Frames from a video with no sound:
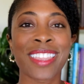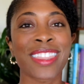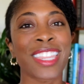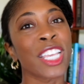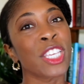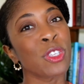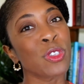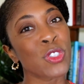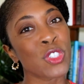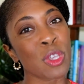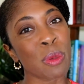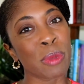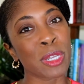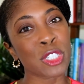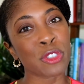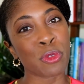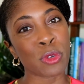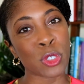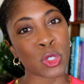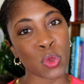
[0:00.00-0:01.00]
Thank you so
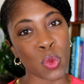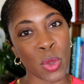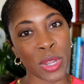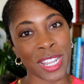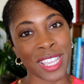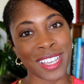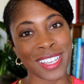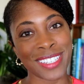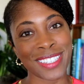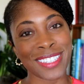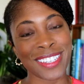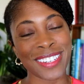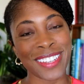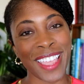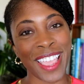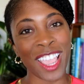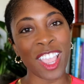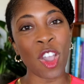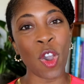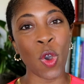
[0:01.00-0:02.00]
much for joining us
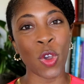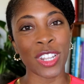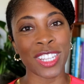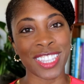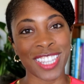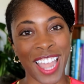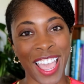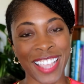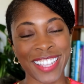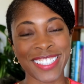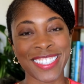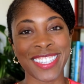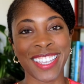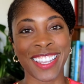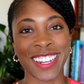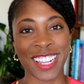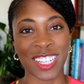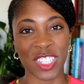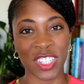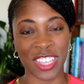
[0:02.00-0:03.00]
today on Light
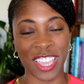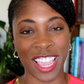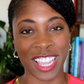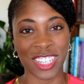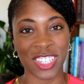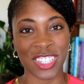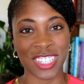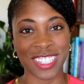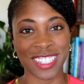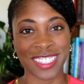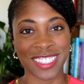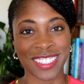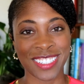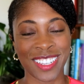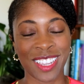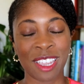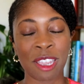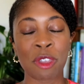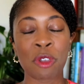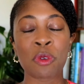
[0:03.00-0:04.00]
in Education.
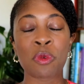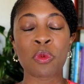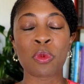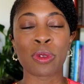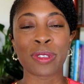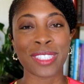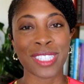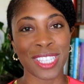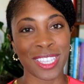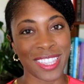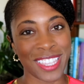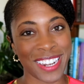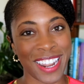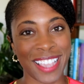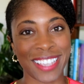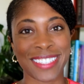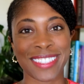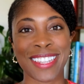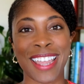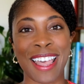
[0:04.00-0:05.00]
We'll see you the
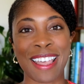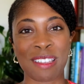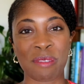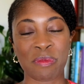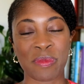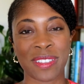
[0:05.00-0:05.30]
next time.